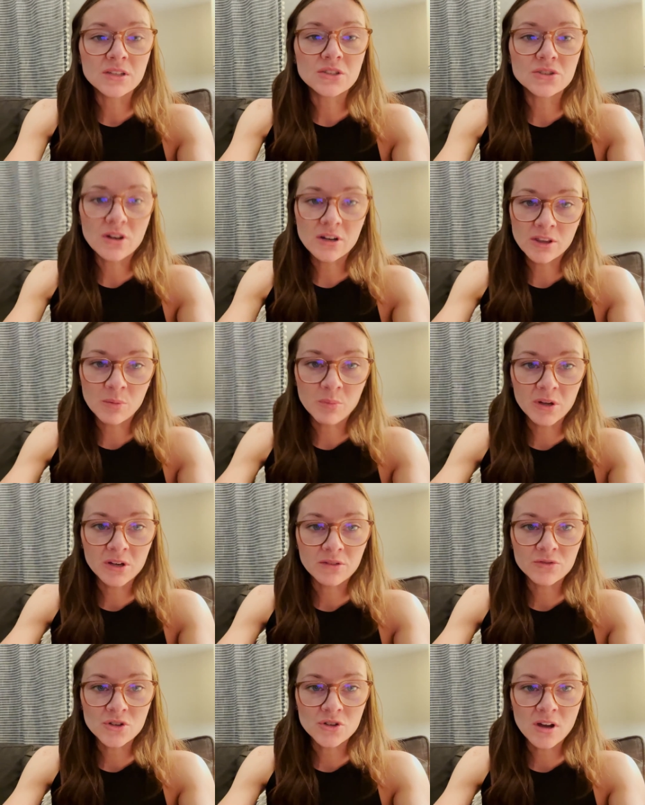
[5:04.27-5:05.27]
start in the
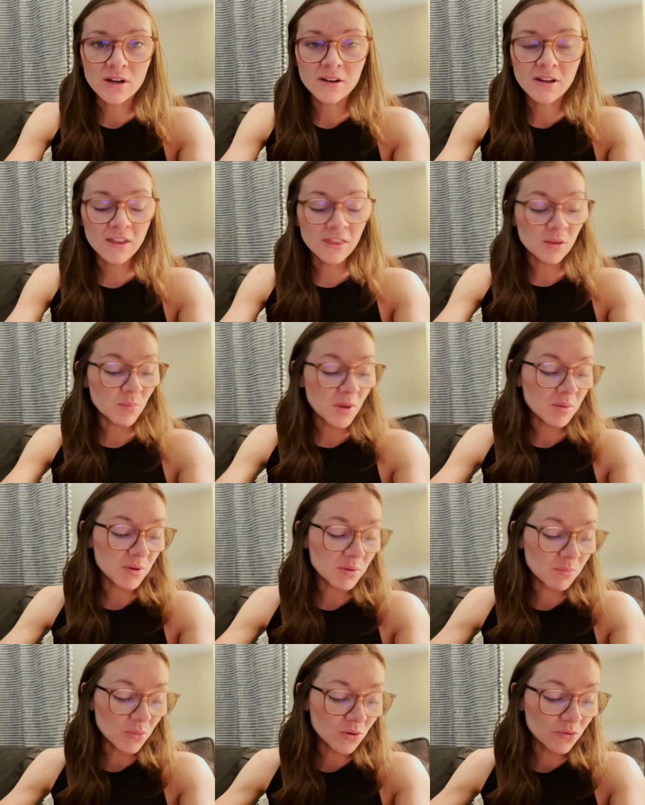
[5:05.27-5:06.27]
book of john and then
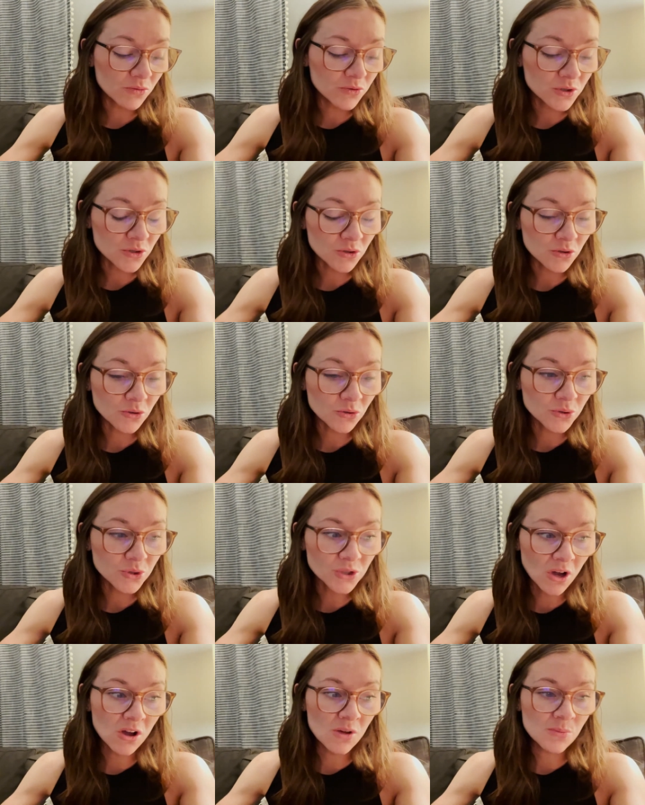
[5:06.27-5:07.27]
maybe move to
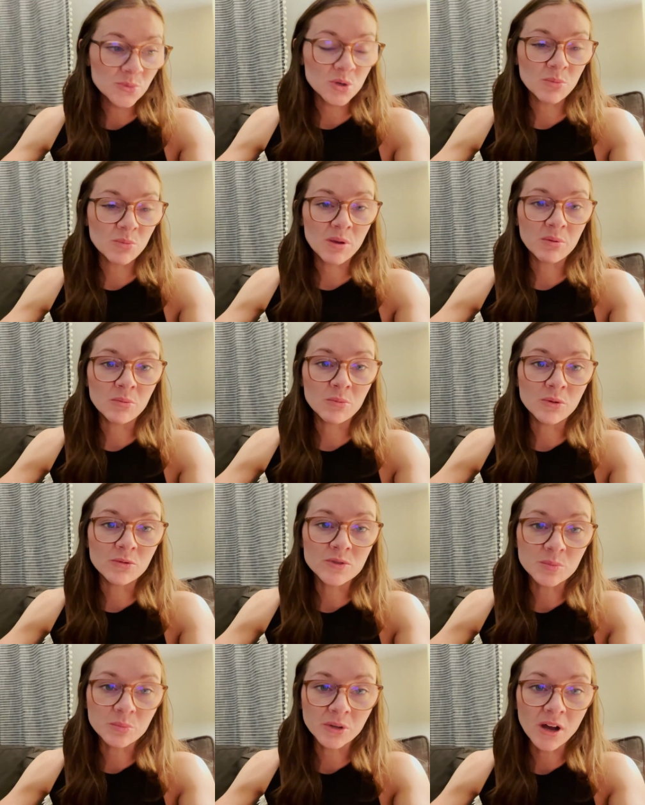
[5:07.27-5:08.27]
psalms or maybe
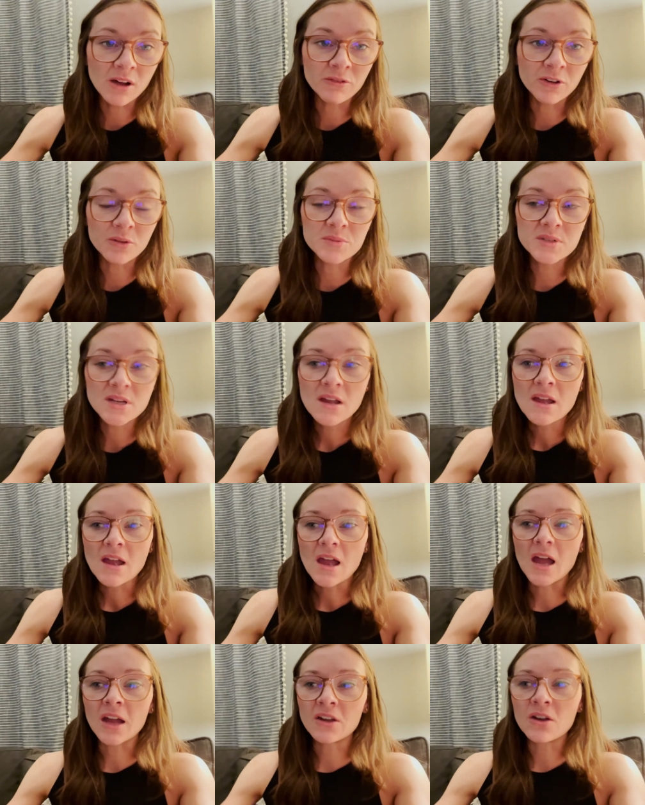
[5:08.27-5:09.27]
move to proverbs
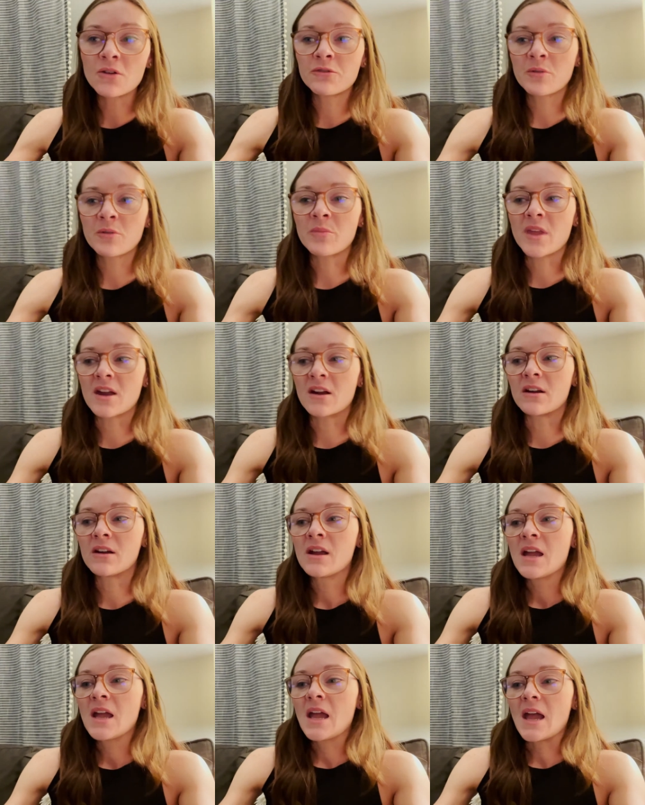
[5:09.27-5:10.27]
and go from there
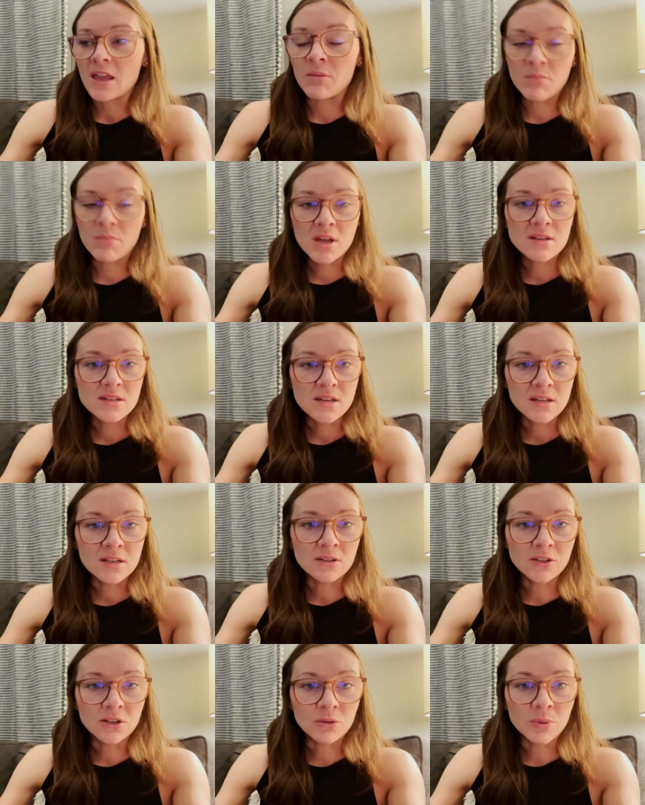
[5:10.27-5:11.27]
it may
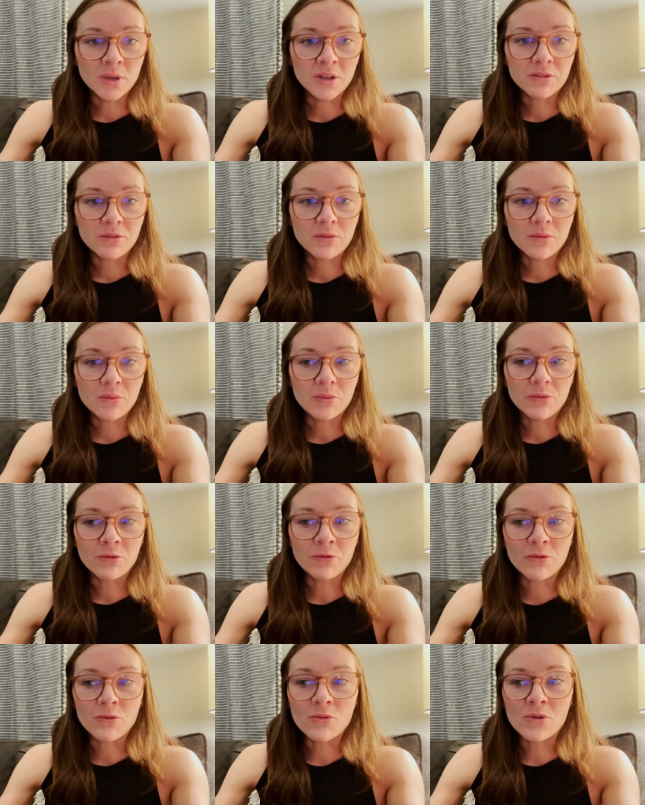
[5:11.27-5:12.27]
take a little bit
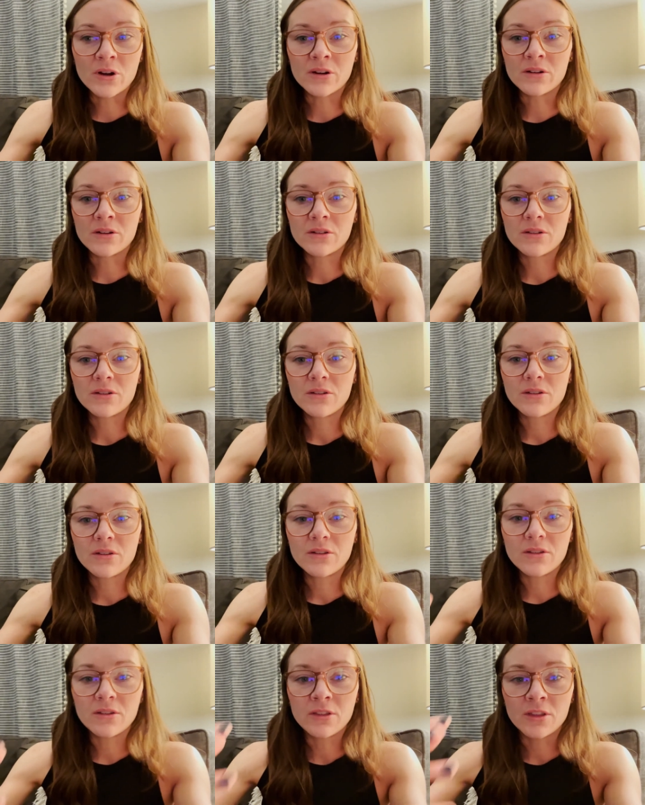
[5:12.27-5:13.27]
for
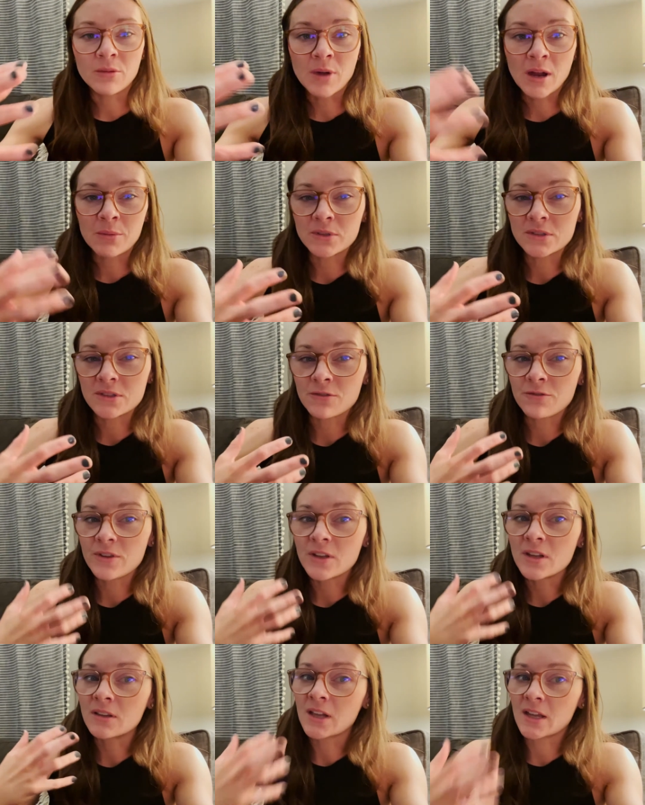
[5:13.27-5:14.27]
the bible to
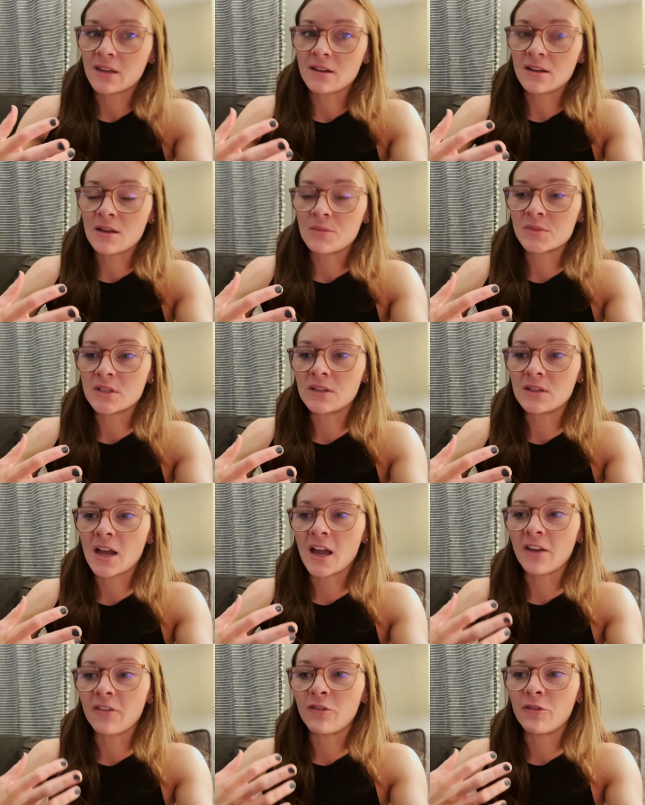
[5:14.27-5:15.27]
feel like it comes
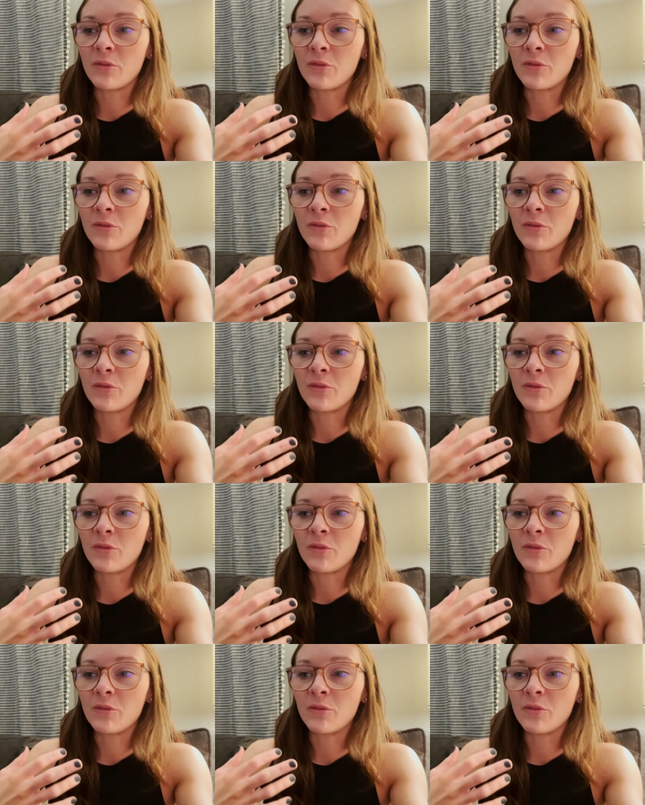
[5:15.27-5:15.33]
alive